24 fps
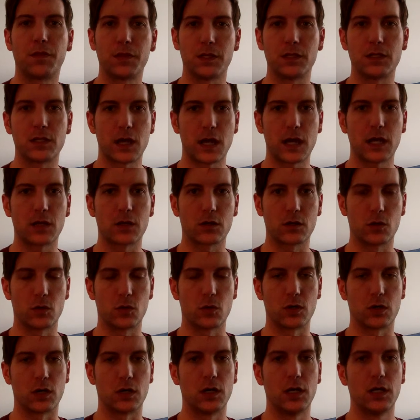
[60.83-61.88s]
the entire
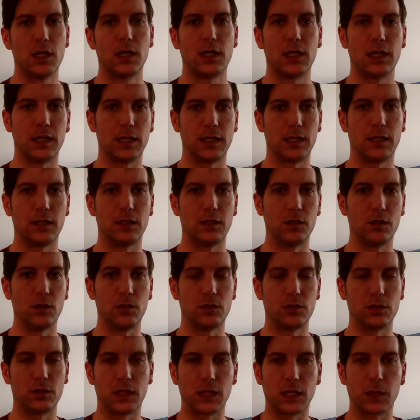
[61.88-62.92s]
core and
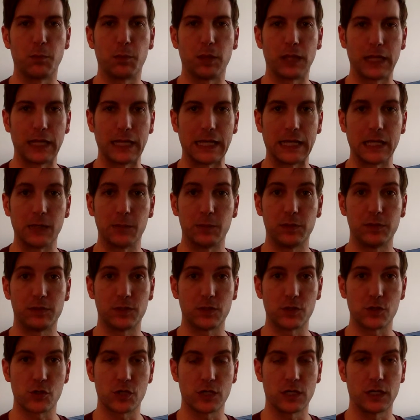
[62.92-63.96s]
using like a plank
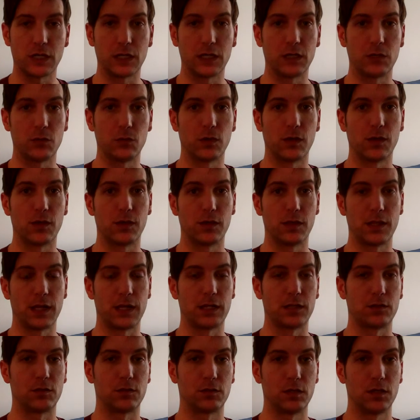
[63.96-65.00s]
position, whether
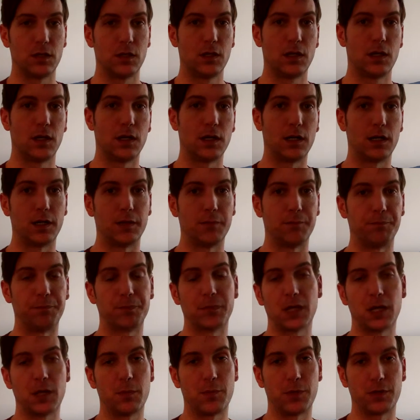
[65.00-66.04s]
that's
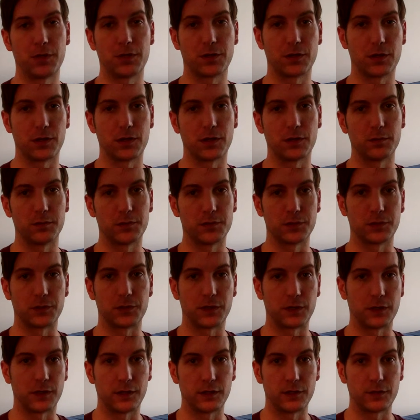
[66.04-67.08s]
up on your arms
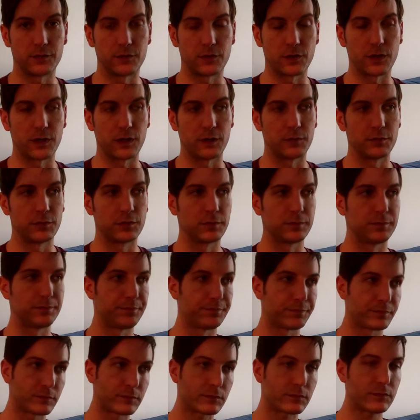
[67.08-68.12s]
or on your forearms.
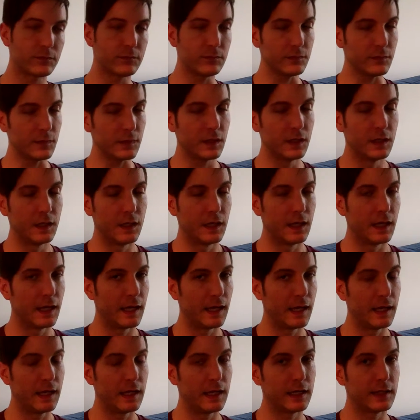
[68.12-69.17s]

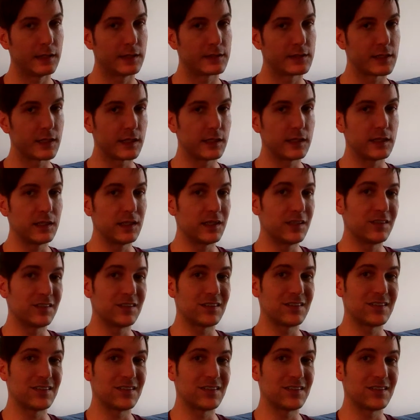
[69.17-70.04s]
And the second thing is your